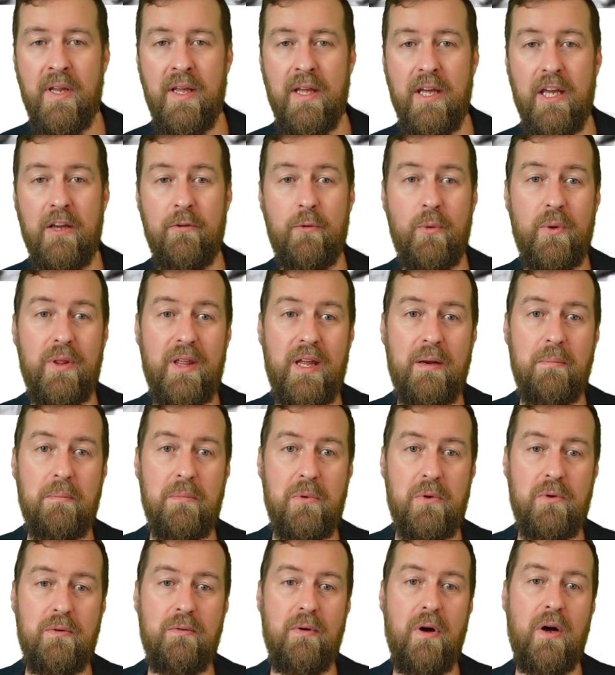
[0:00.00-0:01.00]
If we then
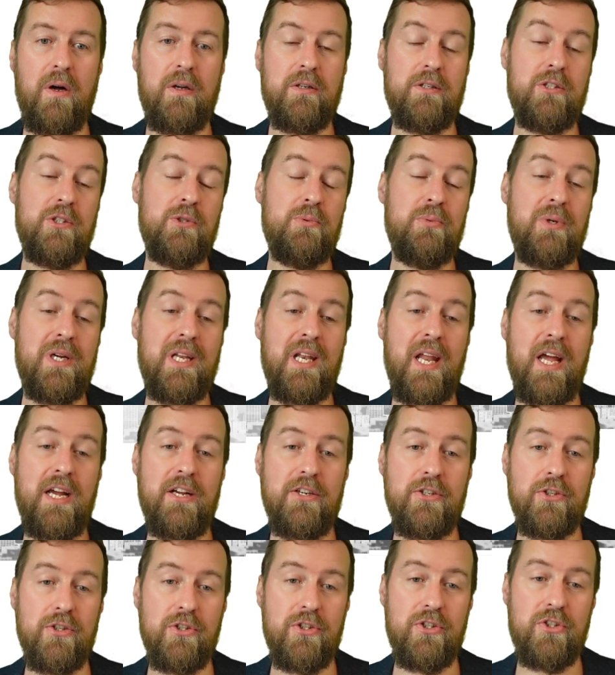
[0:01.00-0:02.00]
move on to
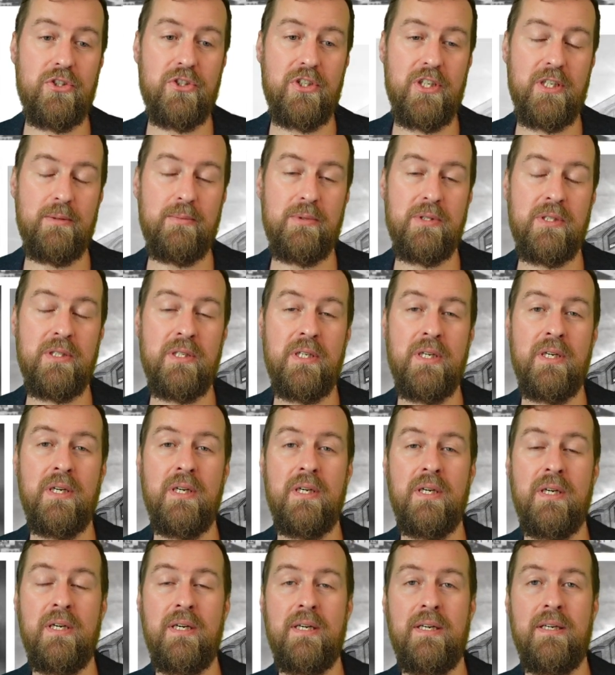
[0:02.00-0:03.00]
relationships,
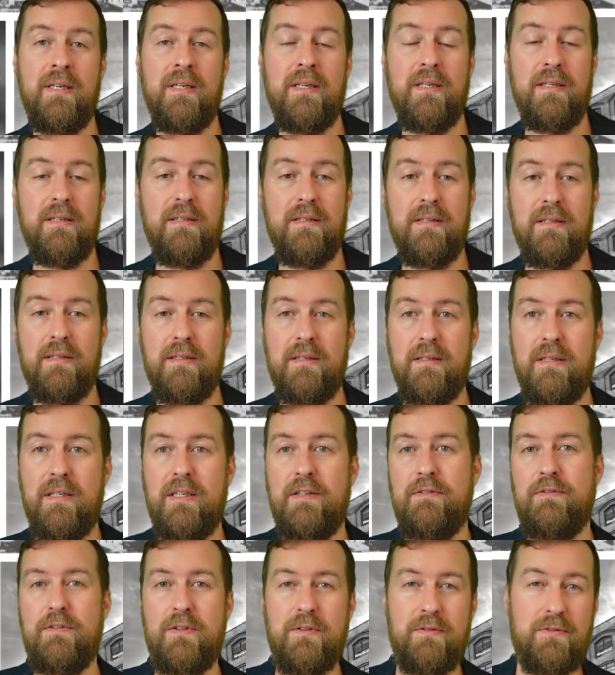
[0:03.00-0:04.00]

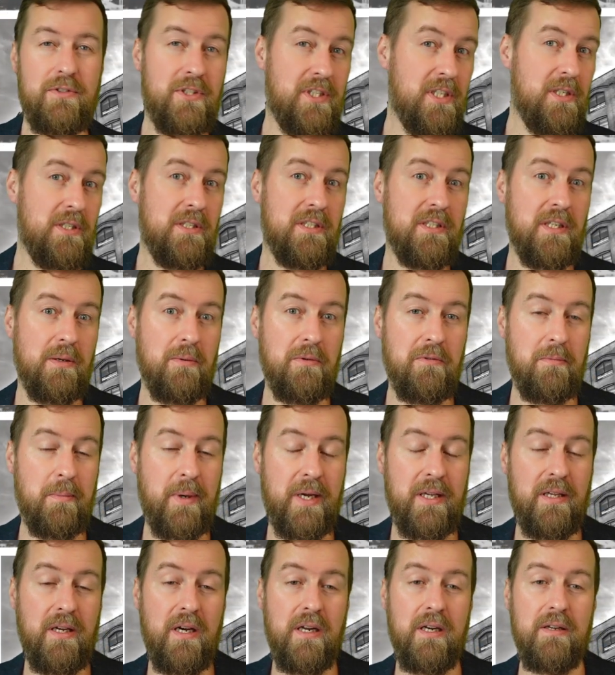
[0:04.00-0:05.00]
if you've seen some of
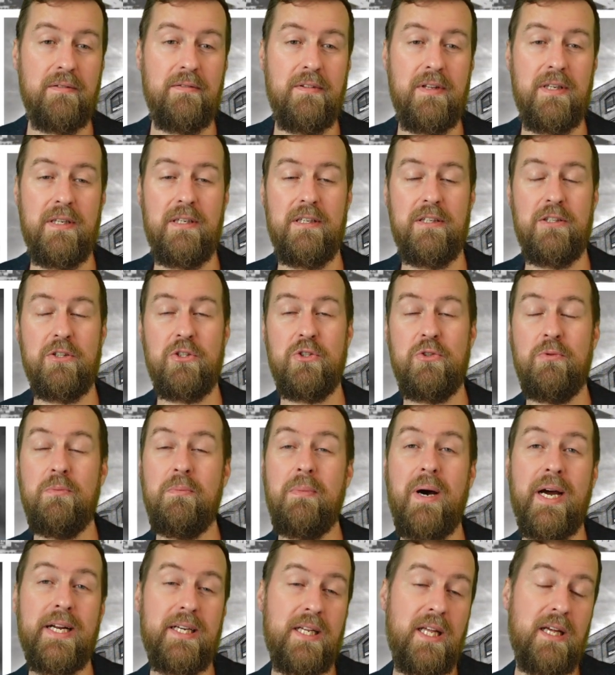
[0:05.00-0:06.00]
my other videos, you
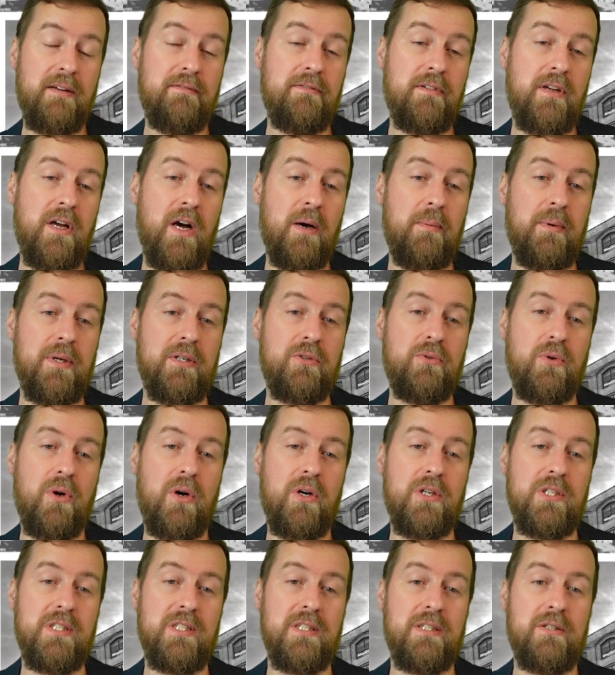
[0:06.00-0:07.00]
might have come
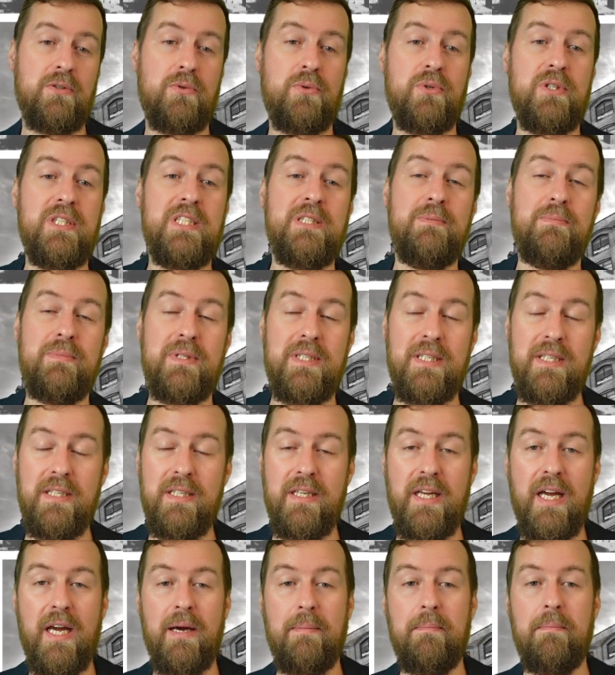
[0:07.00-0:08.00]
across the
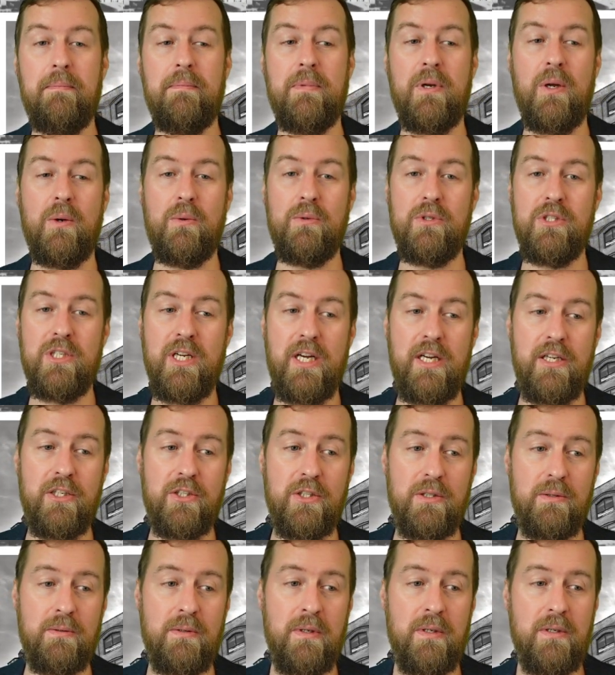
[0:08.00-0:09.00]
CRISP-DM
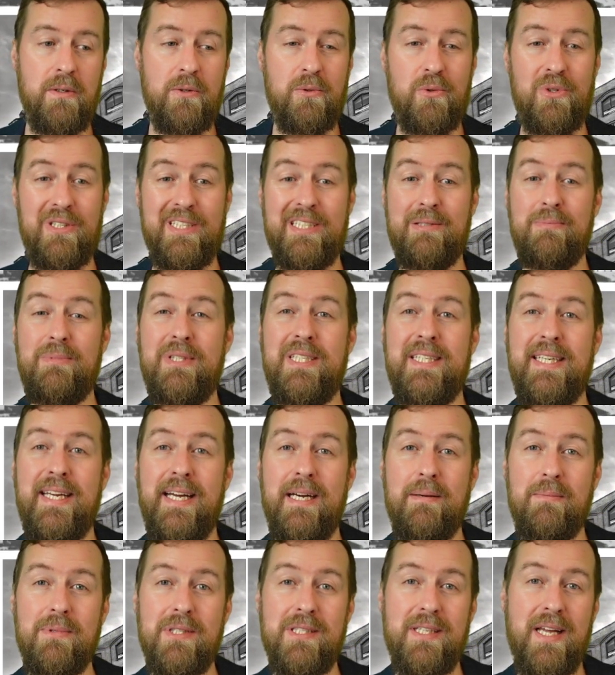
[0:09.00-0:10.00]
notation.
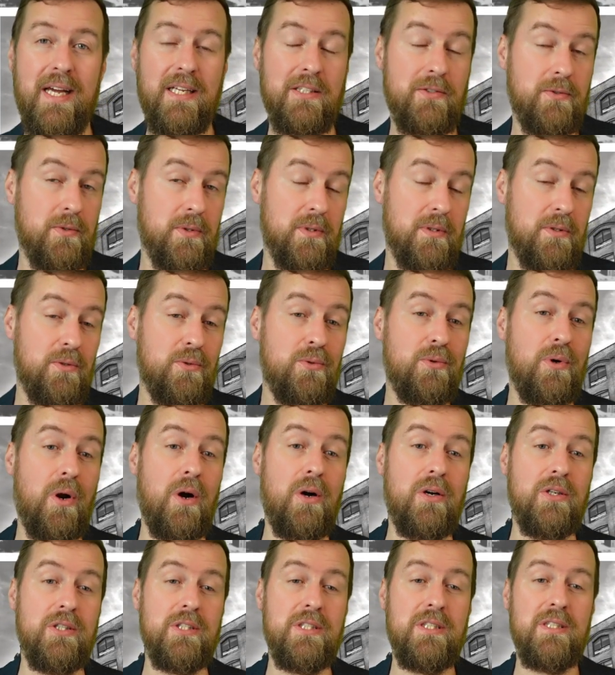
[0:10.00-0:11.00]
CRISP-DM stands for
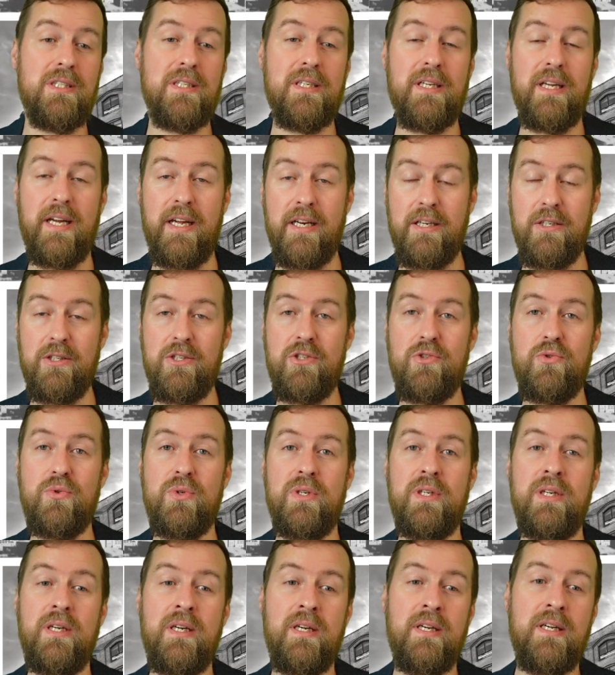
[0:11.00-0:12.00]
Cross
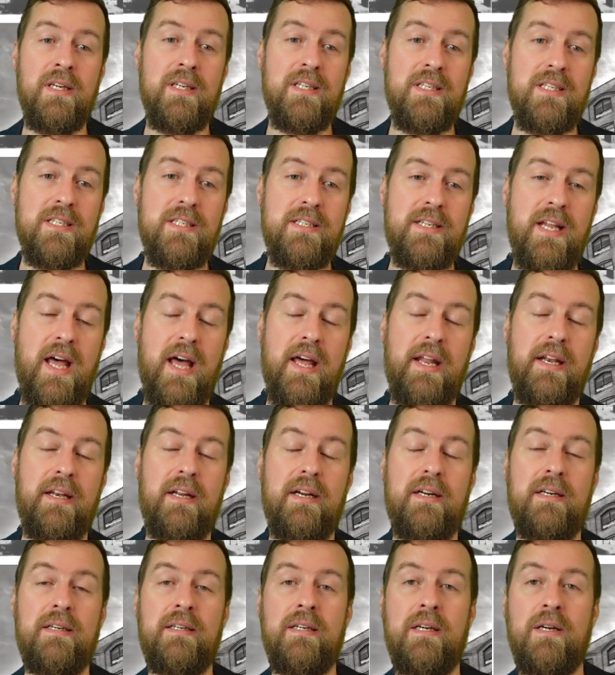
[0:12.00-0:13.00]
Industry
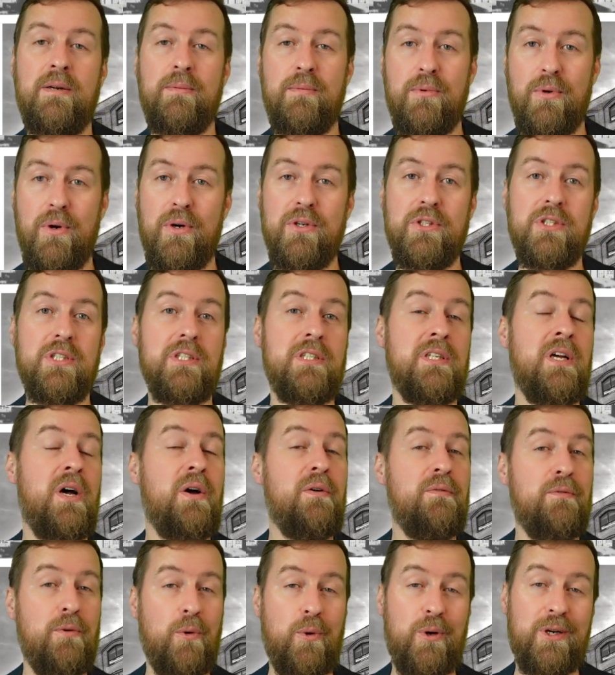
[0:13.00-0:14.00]
Standard Process
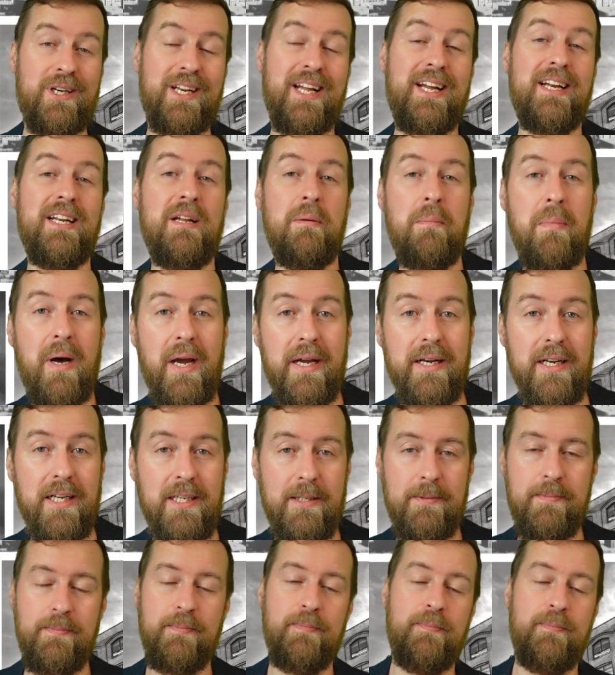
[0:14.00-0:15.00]
for Data Mining,